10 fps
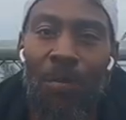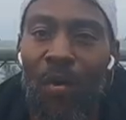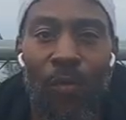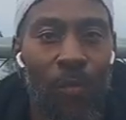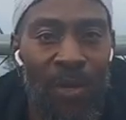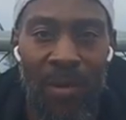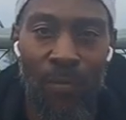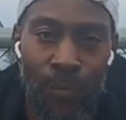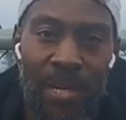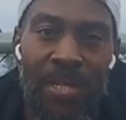But But for
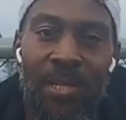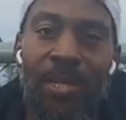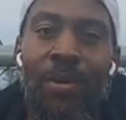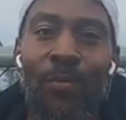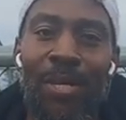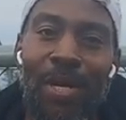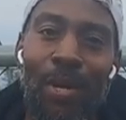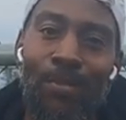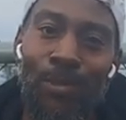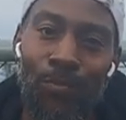whatever reason, when it
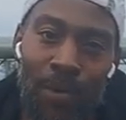comes to